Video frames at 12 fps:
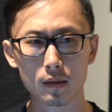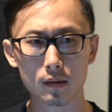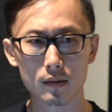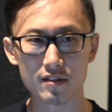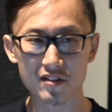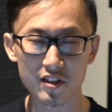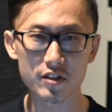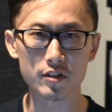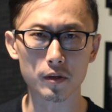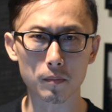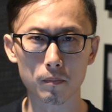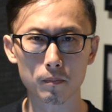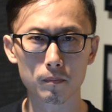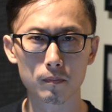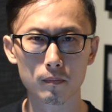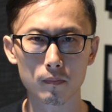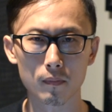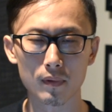system
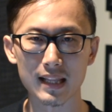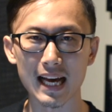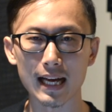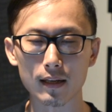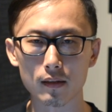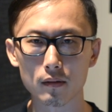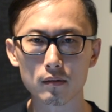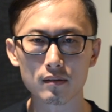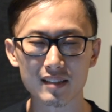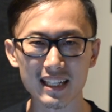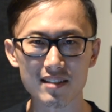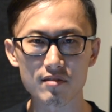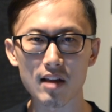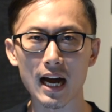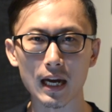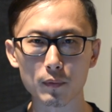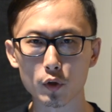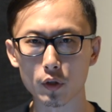that takes
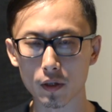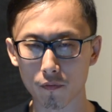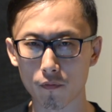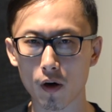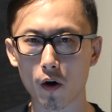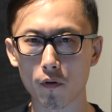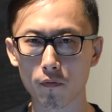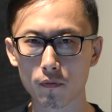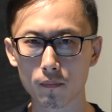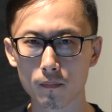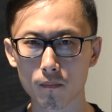time to evolve.